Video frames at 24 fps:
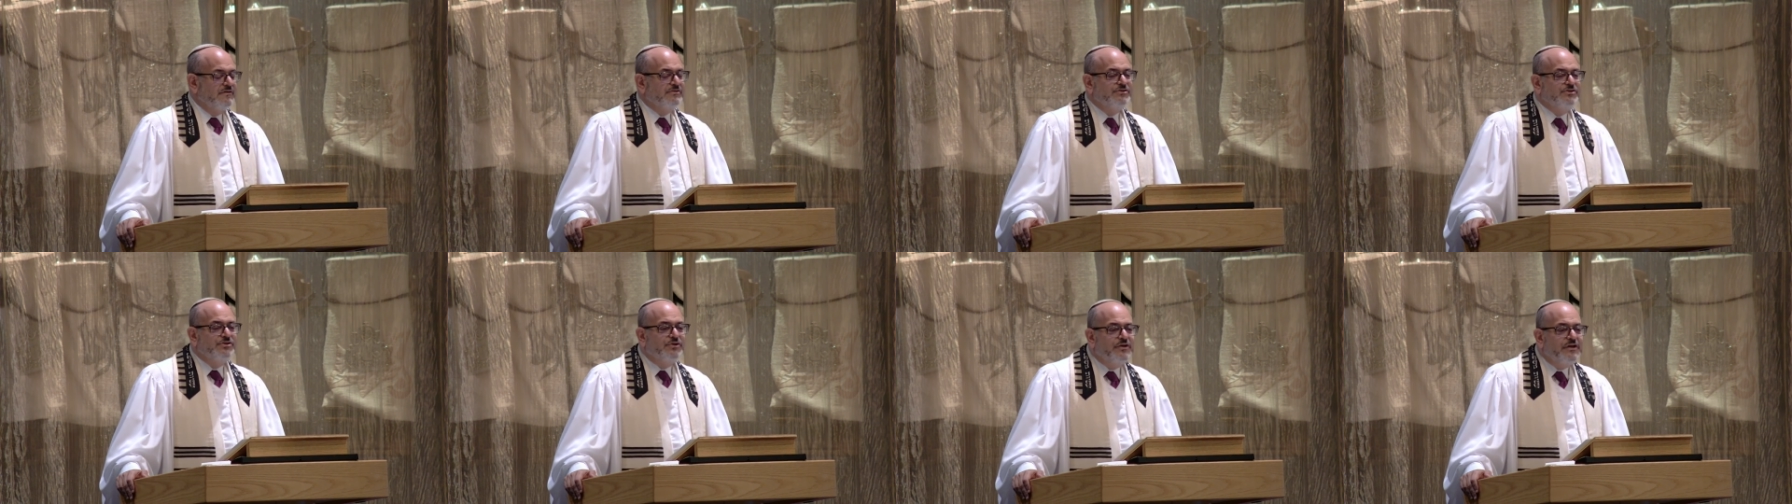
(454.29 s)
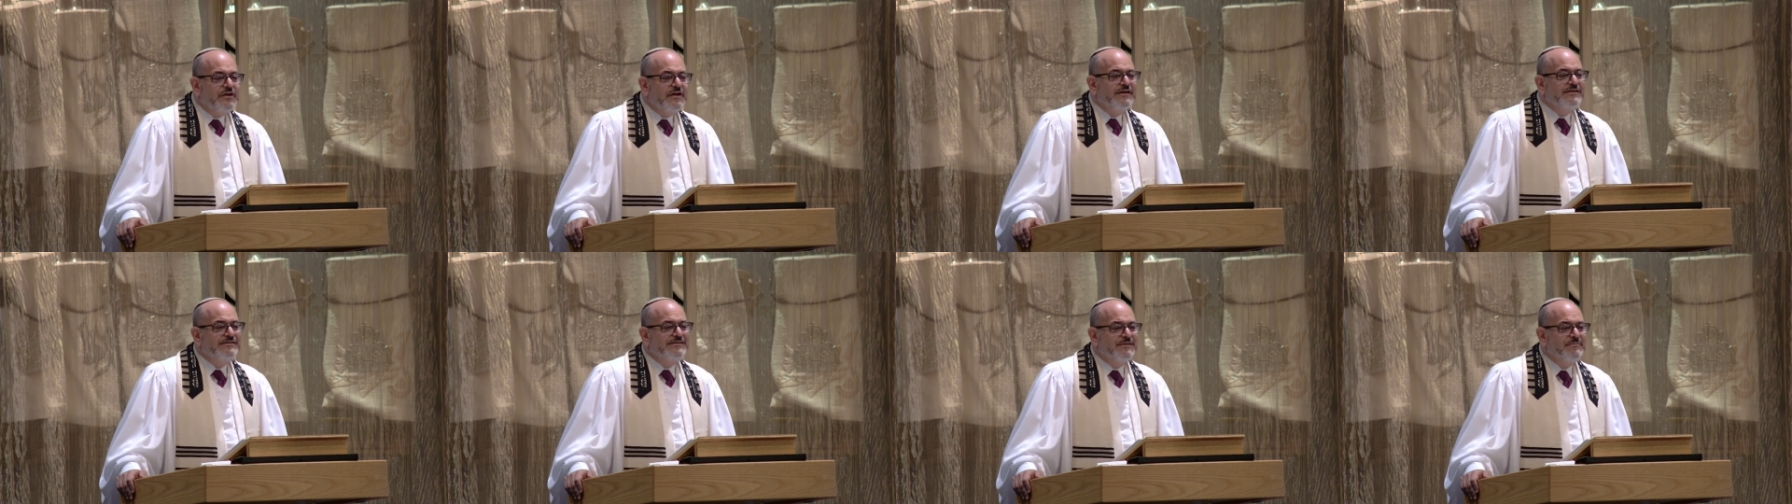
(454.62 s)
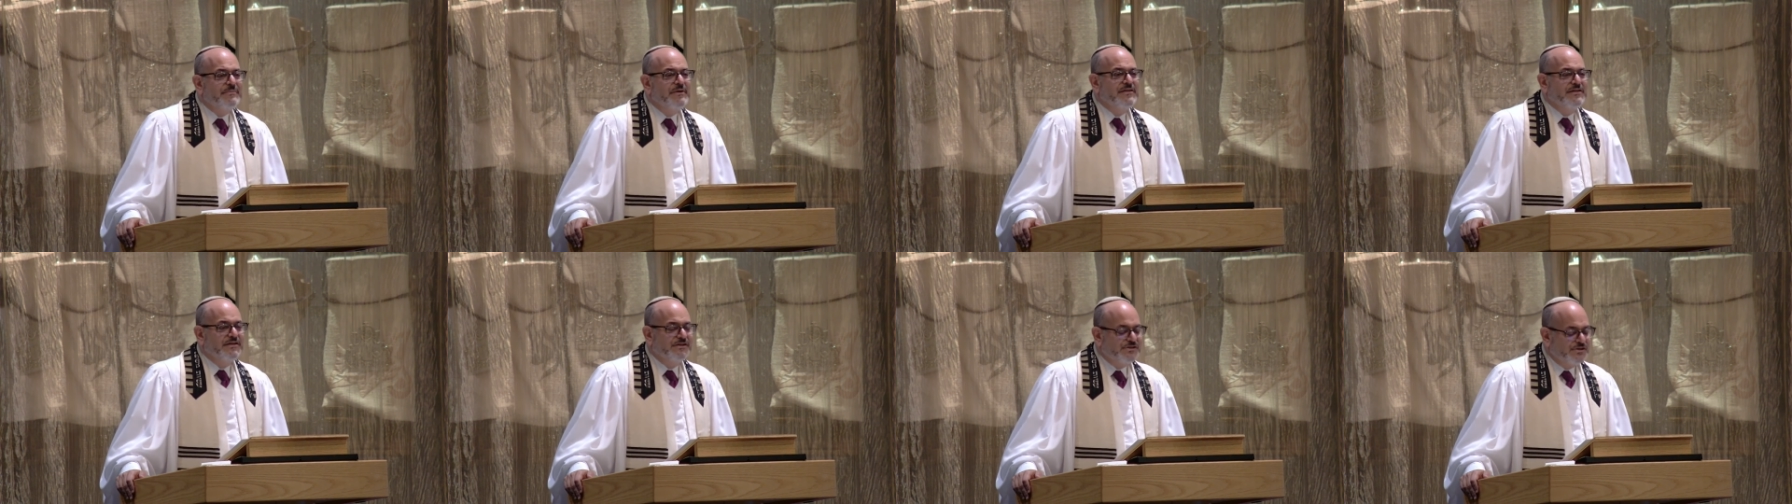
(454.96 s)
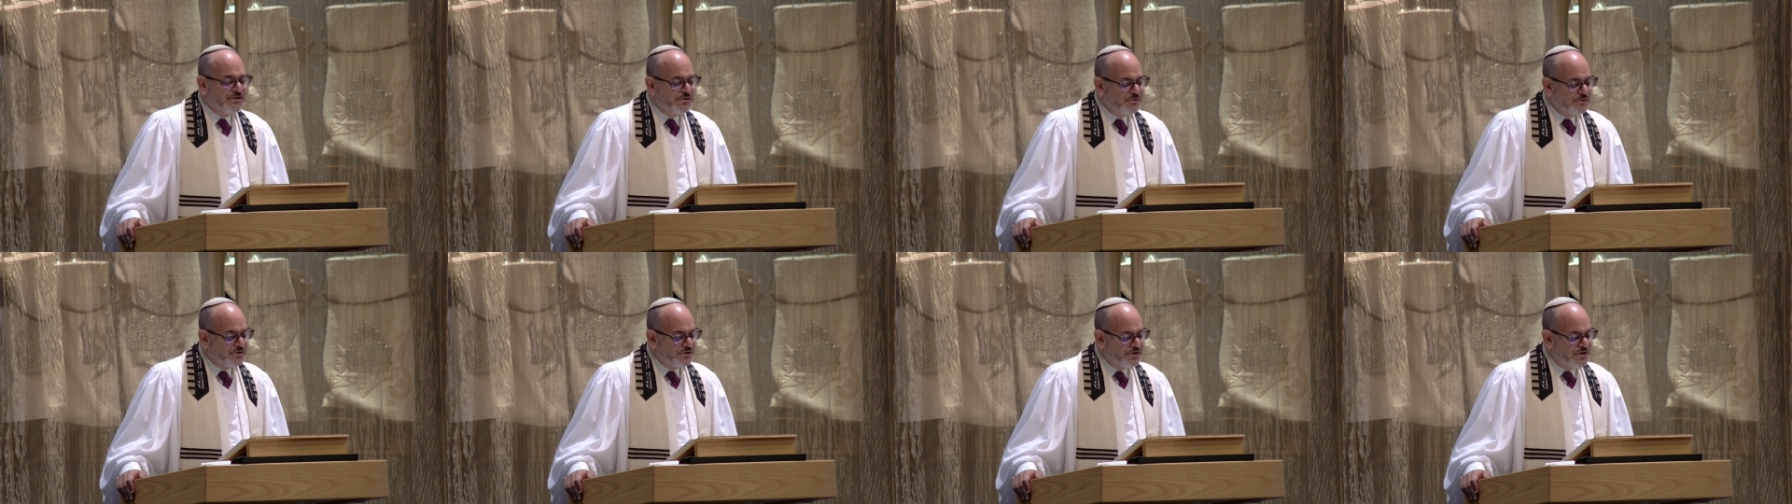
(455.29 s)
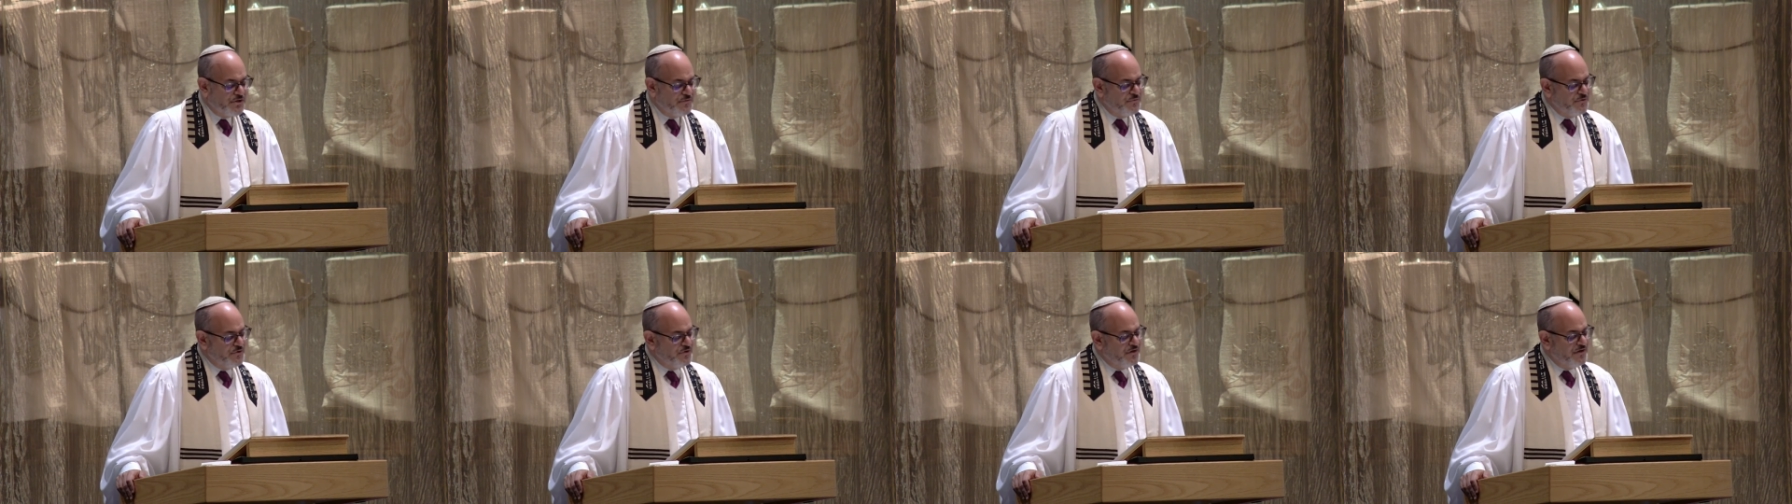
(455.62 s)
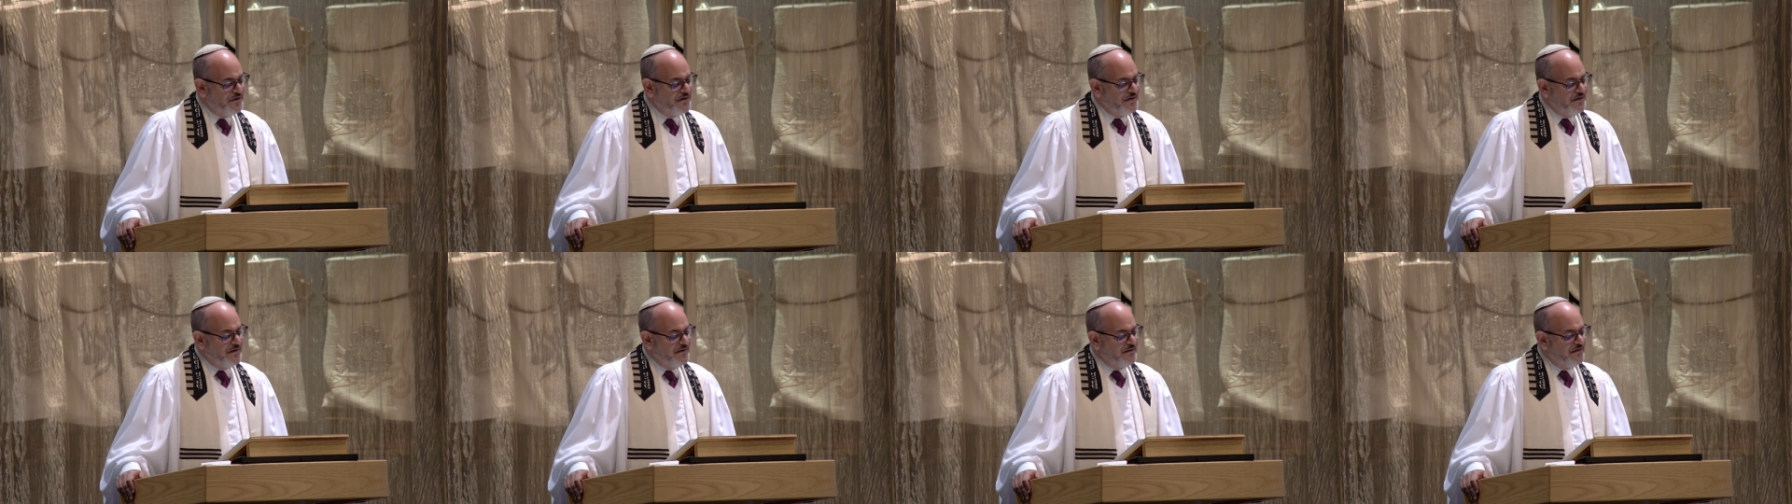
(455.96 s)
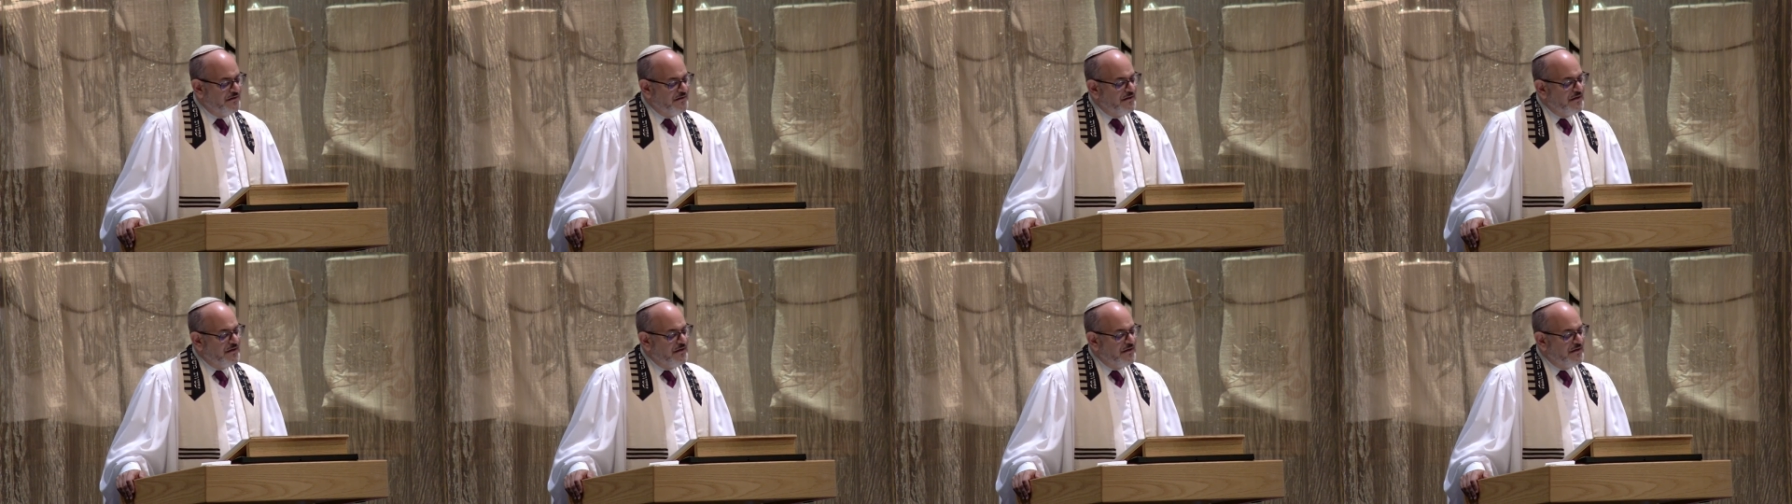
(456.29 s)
Judaism and the Jewish community